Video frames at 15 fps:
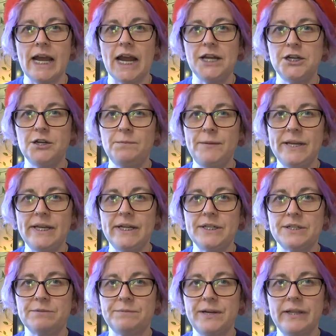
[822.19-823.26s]
And you're beginning
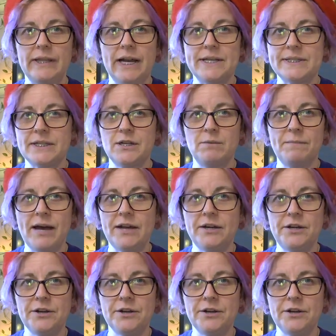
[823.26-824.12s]
to realize no matter